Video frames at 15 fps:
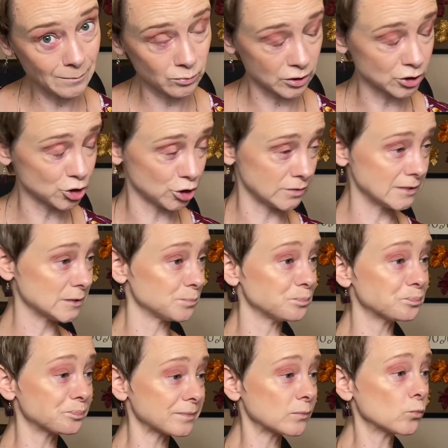brushes.
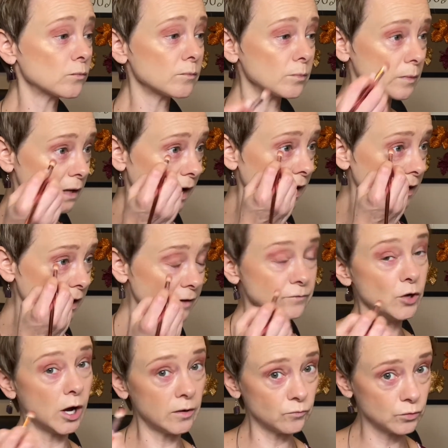I have
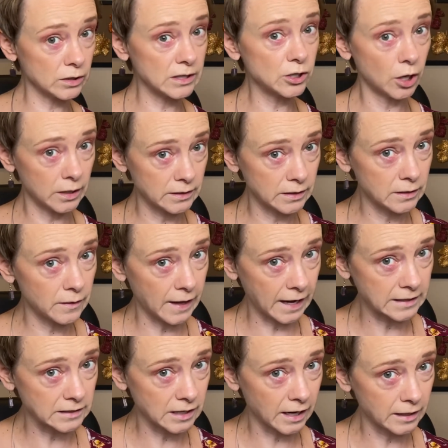not really gotten into
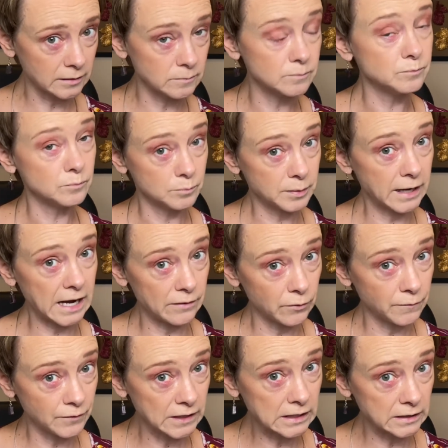that yet, but I have a
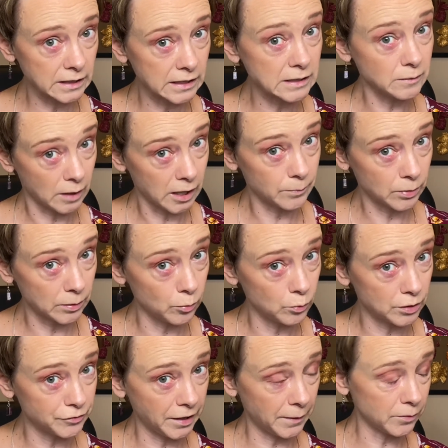feeling I probably
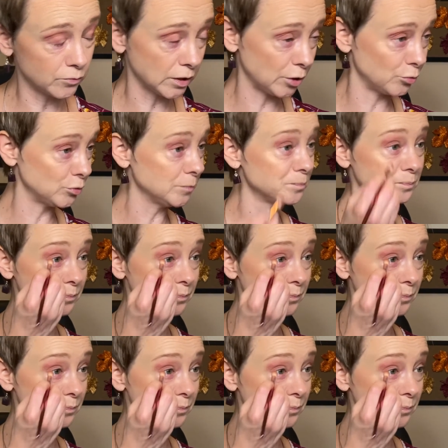will down the road.